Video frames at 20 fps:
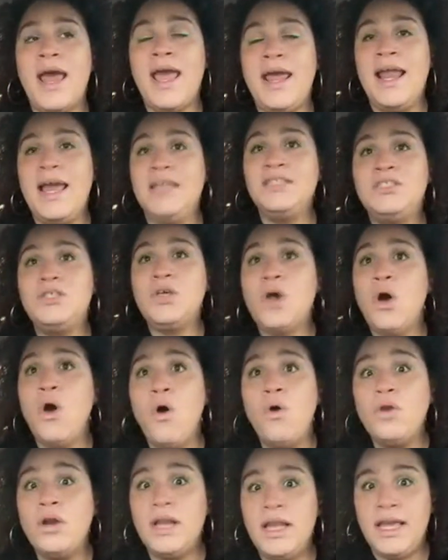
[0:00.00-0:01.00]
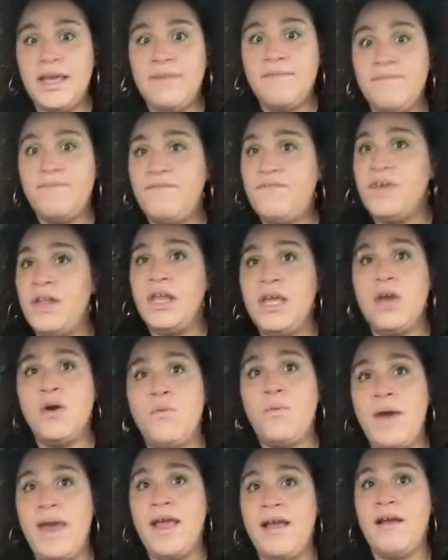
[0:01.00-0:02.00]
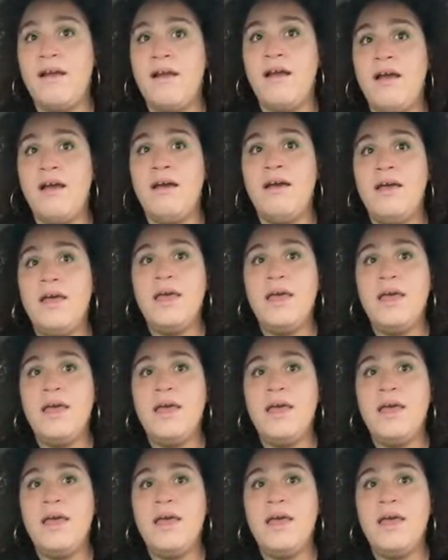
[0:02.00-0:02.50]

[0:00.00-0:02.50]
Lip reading: and I totally am fully aware